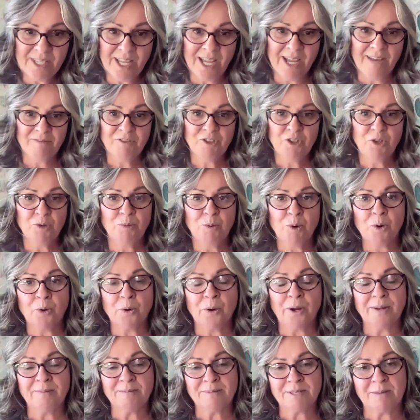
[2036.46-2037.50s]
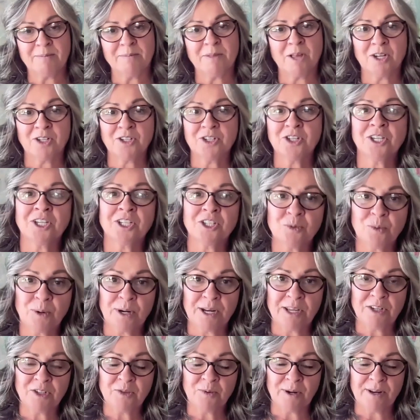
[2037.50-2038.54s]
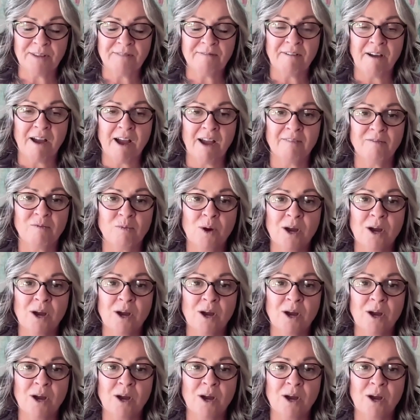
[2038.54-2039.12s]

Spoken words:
I have two programs I'm launching in 2025.